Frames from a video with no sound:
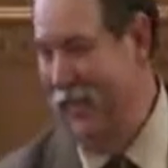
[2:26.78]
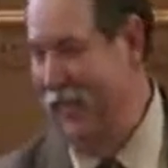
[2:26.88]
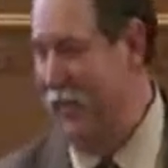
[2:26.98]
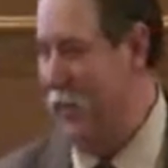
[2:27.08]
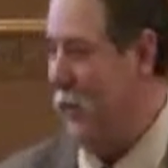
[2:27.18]

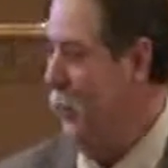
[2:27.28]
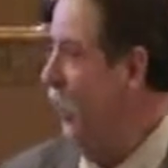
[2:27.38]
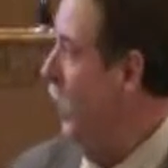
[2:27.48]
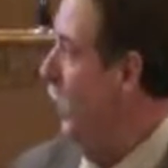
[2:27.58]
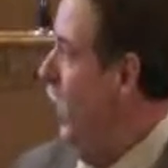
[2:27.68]
anyway,
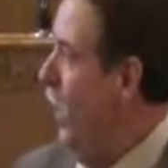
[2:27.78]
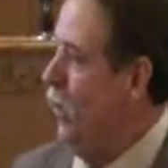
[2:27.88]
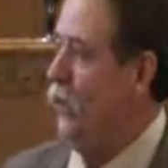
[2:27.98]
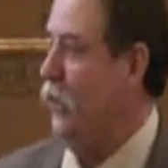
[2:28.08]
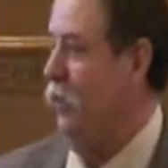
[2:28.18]

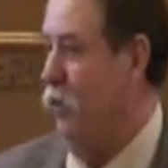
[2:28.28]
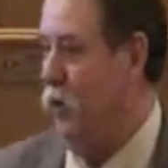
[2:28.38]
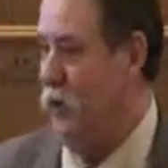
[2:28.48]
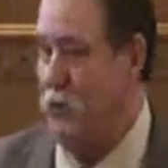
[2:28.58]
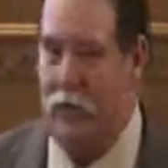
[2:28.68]
marriage,
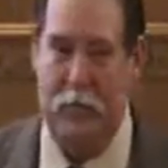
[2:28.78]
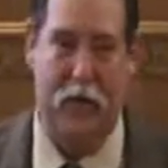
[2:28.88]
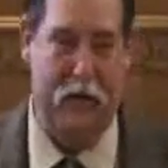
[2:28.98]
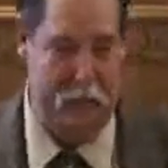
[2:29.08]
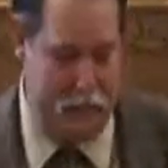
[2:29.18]
divorce, and
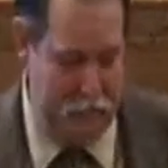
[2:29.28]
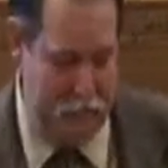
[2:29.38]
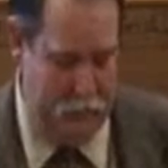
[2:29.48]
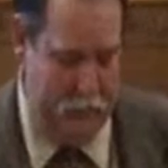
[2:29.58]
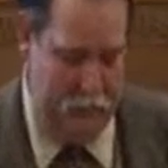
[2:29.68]
remarriage,
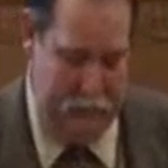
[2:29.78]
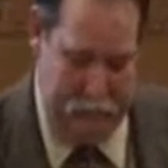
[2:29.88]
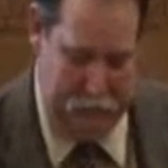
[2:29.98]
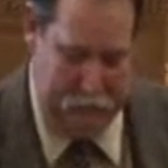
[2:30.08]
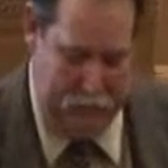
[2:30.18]

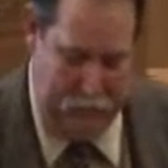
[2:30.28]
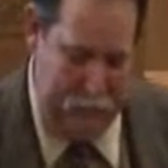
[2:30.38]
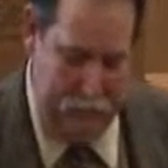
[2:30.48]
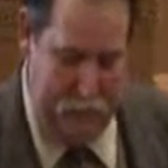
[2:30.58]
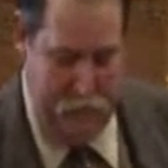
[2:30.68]

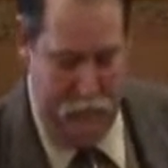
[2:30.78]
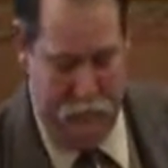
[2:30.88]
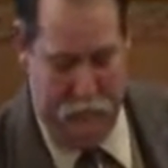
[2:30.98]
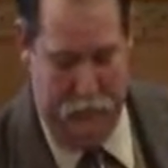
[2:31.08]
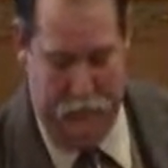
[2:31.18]
I'm telling
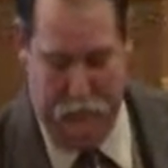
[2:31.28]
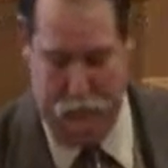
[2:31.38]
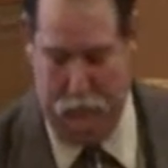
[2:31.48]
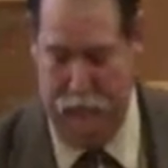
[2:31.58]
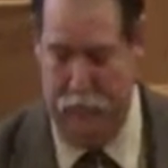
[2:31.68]
you, it's
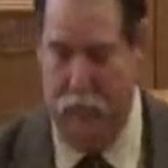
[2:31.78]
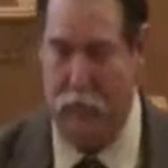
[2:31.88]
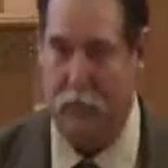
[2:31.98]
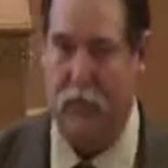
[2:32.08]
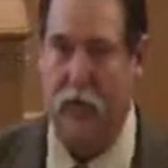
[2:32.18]
pretty
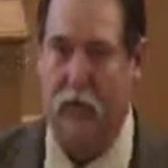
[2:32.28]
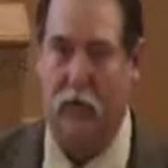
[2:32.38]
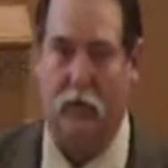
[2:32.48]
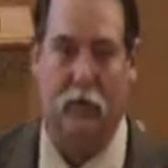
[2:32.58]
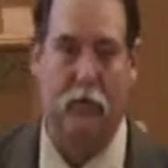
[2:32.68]
hard to
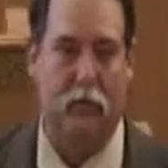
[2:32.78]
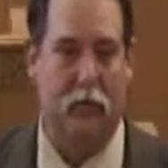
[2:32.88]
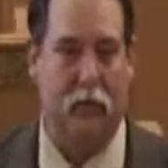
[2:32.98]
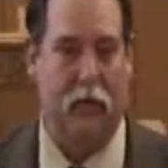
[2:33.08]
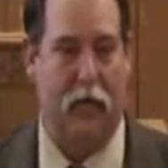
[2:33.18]
follow
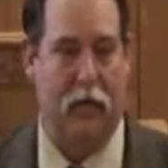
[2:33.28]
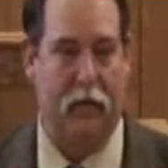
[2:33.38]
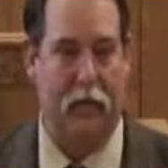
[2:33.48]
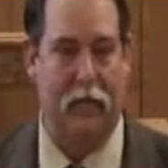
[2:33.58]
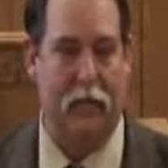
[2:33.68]
the
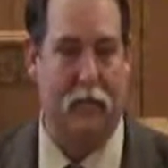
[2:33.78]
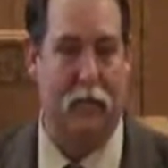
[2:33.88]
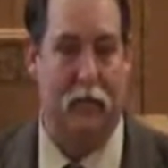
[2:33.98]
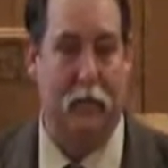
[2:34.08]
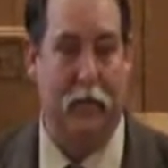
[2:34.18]
last lesson.
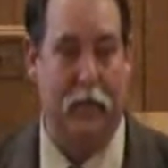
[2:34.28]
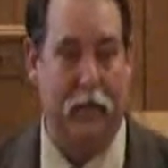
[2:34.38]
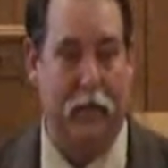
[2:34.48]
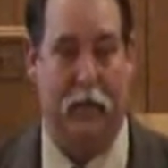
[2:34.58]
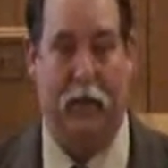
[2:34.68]
I mean, he
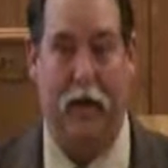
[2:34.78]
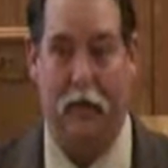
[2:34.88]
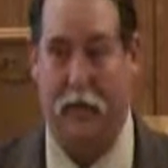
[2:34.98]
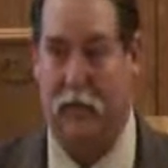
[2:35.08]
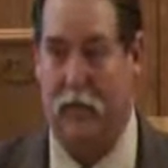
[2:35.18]
did an
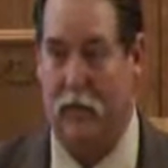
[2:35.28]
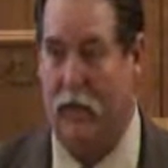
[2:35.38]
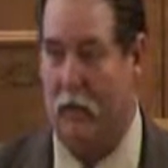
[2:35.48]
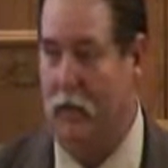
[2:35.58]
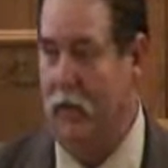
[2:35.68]
excellent
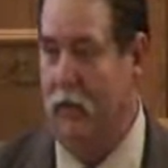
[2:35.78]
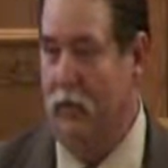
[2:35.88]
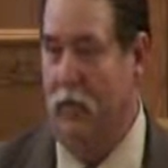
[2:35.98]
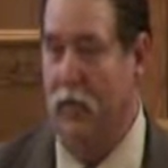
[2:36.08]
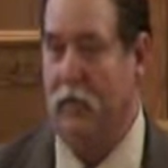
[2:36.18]
job.
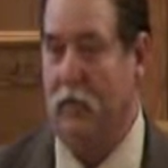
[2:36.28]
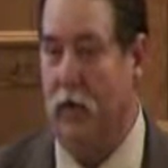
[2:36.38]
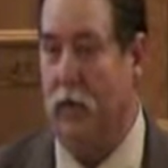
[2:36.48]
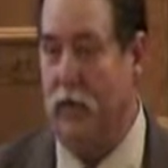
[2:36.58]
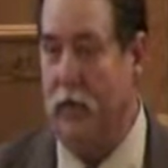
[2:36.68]
We've had some
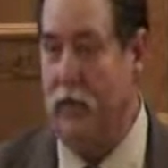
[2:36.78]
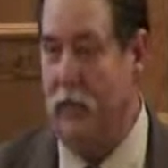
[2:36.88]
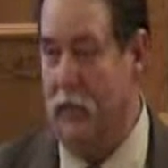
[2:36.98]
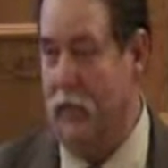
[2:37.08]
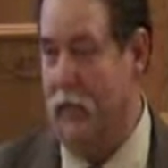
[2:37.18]
great
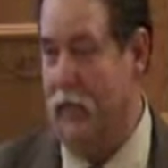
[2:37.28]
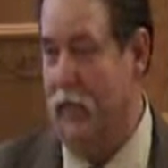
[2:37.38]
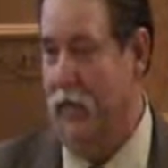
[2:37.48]
preaching today.